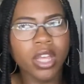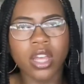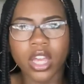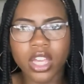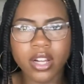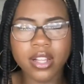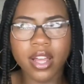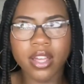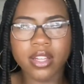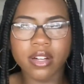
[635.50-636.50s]
and you're
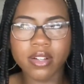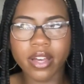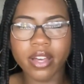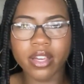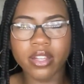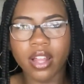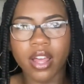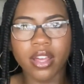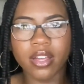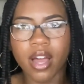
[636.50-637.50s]
like, okay,
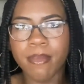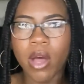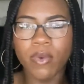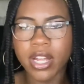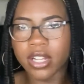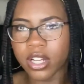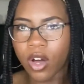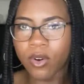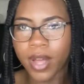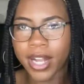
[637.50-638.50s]
like, I'm about ready to
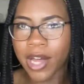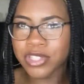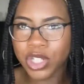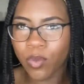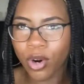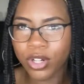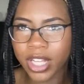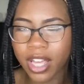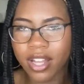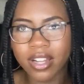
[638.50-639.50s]
go head out into the world
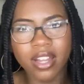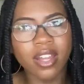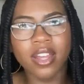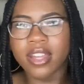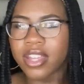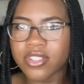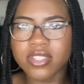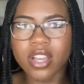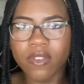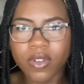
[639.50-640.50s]
again. Get
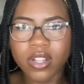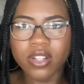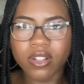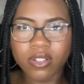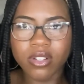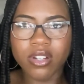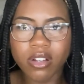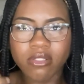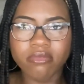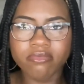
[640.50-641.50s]
yourself a little, you
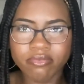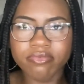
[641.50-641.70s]
know,